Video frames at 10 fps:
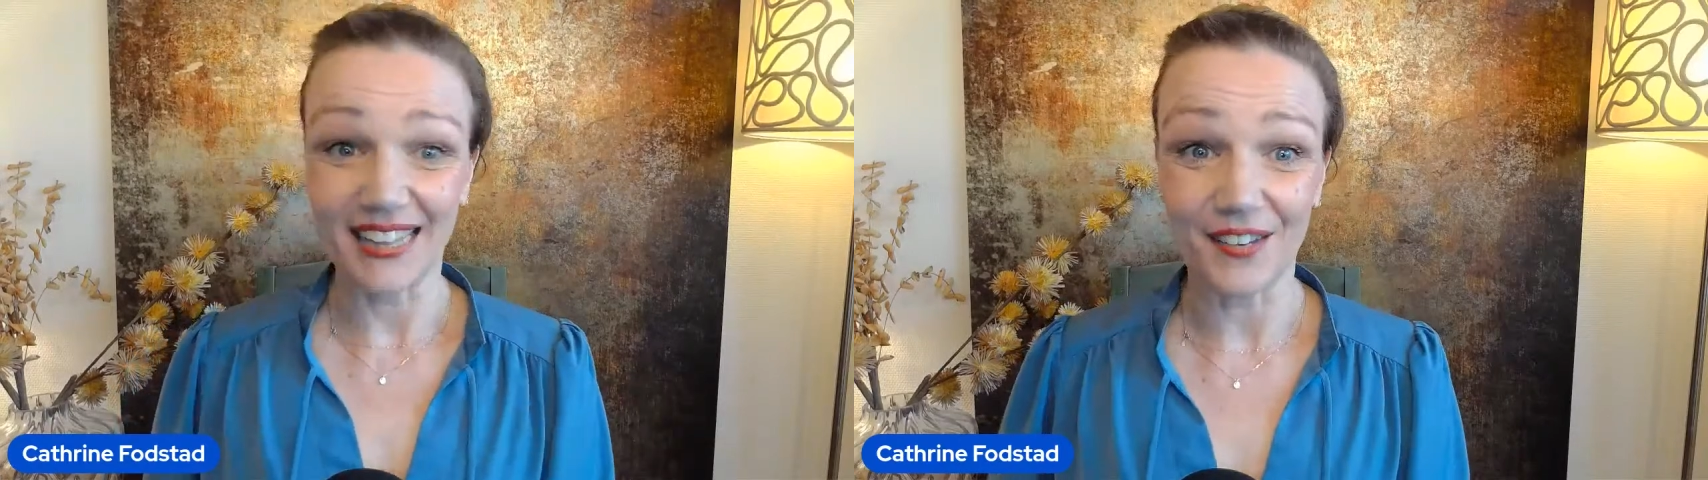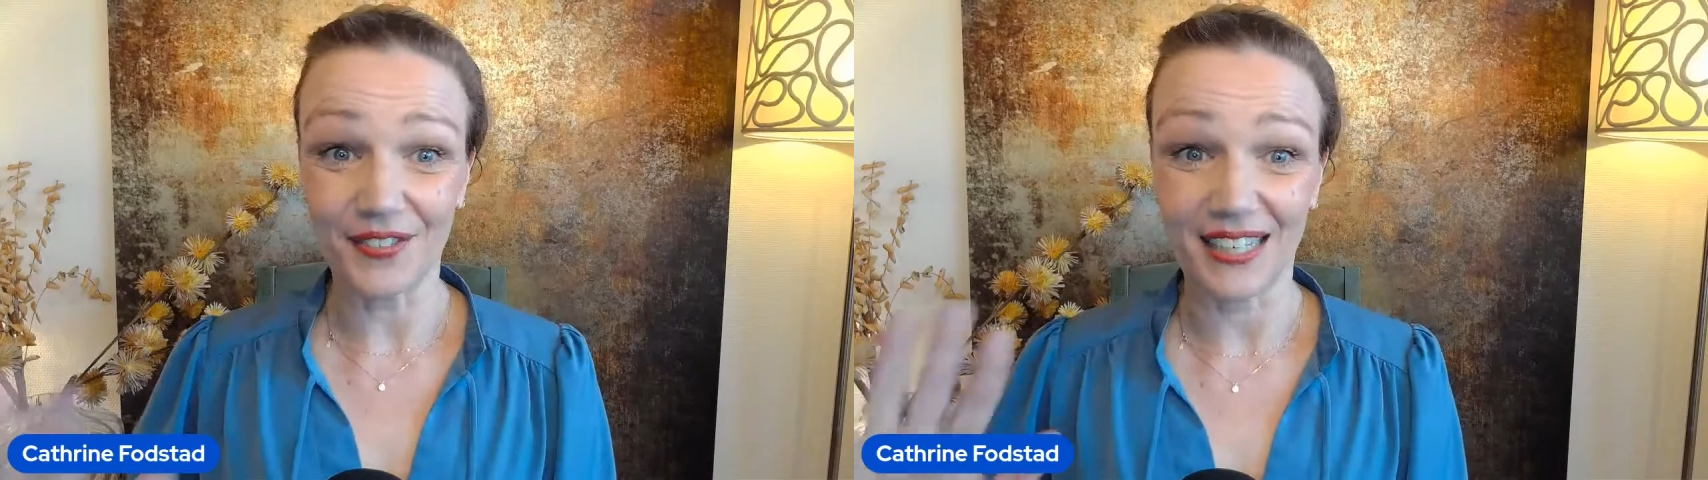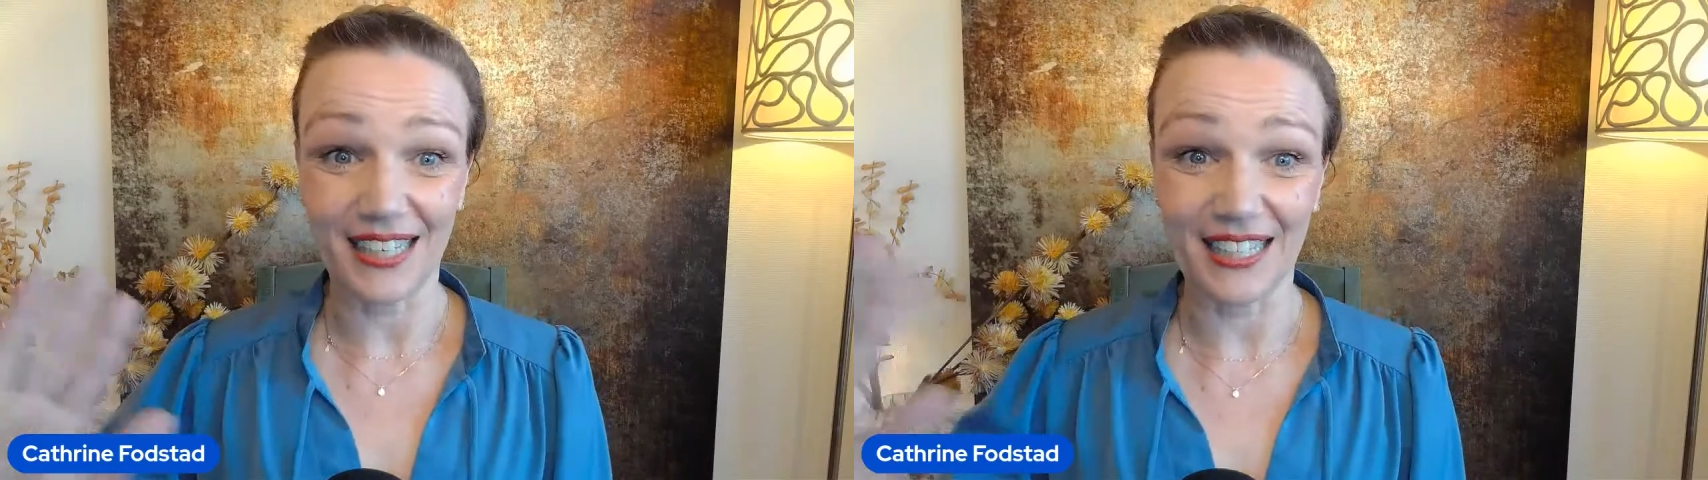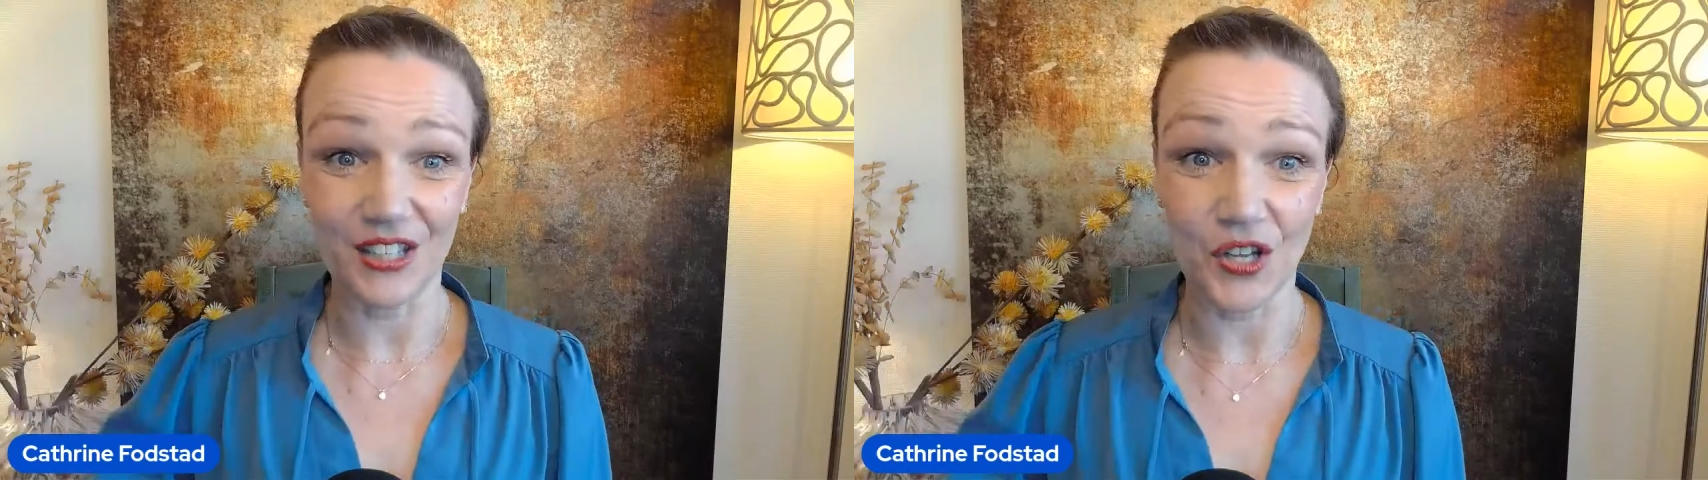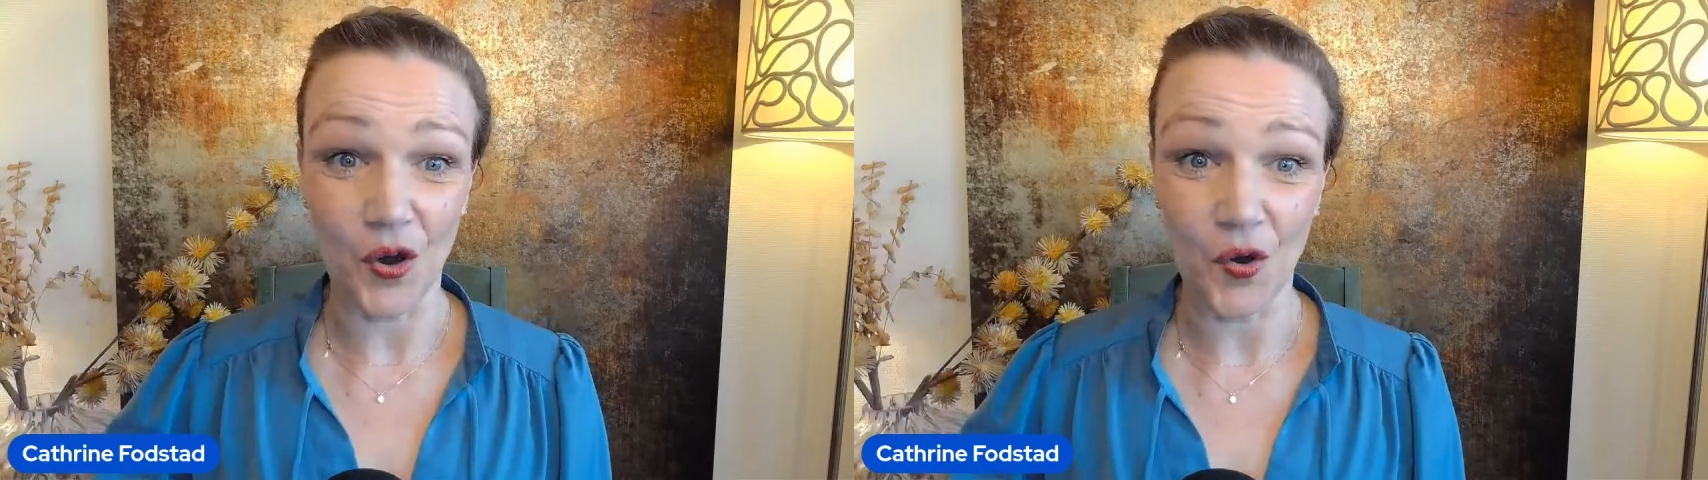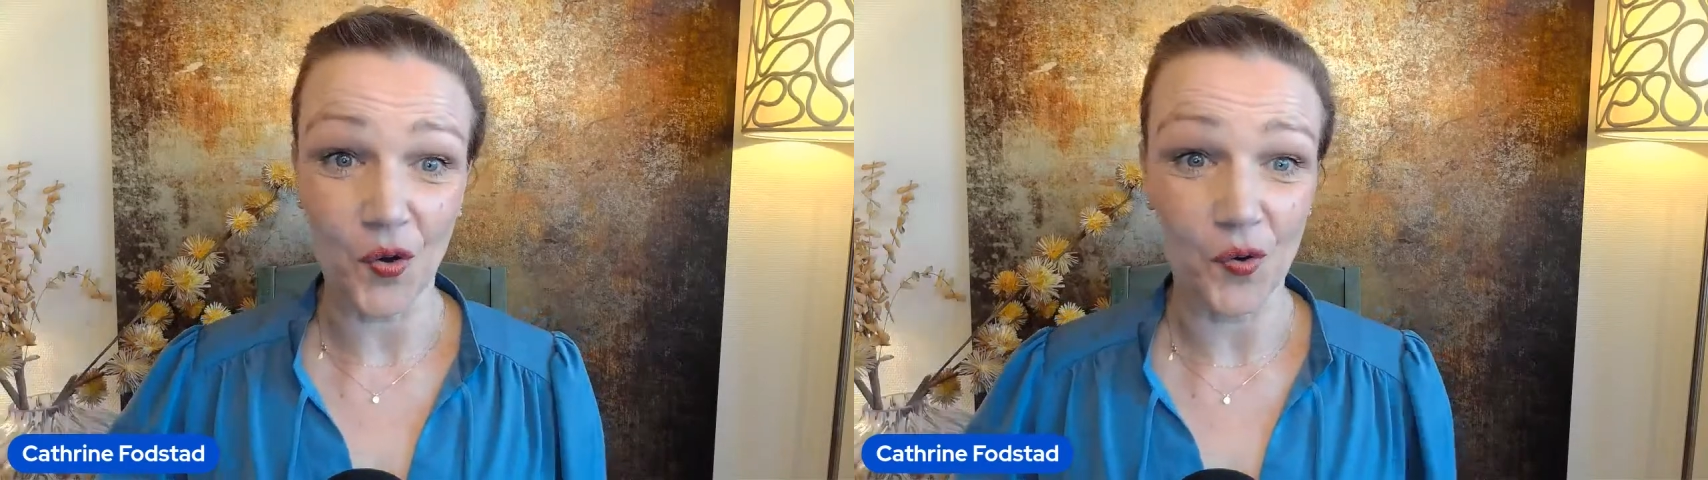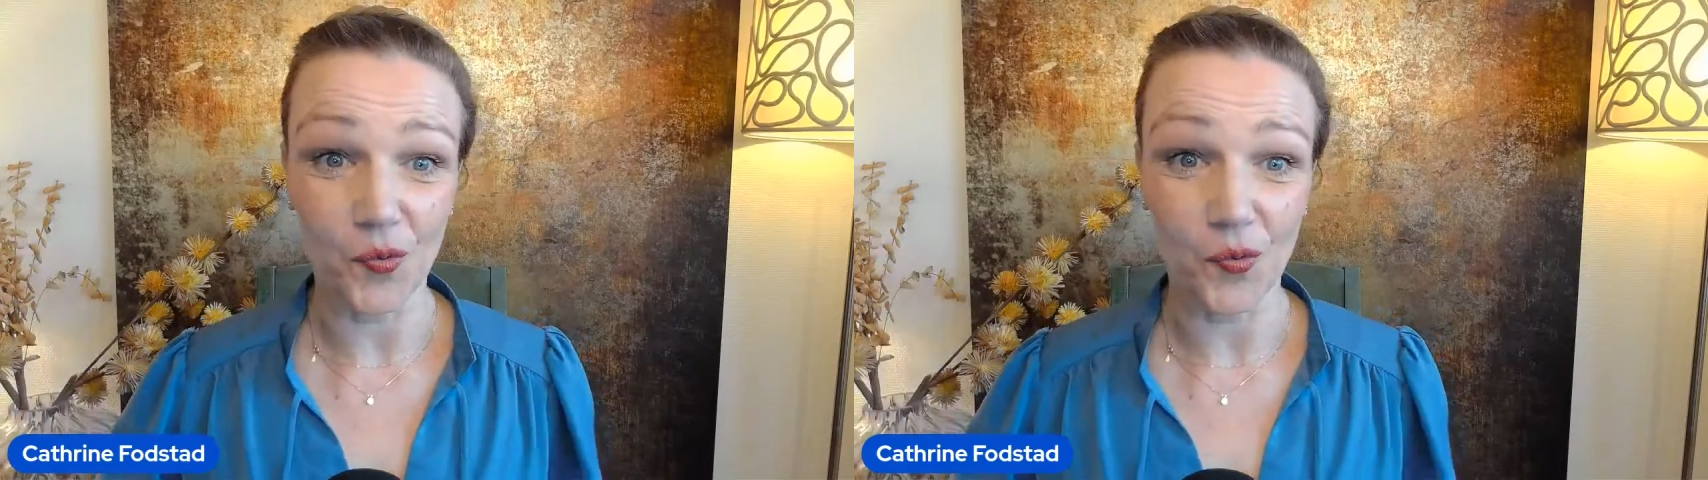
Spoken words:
definitely no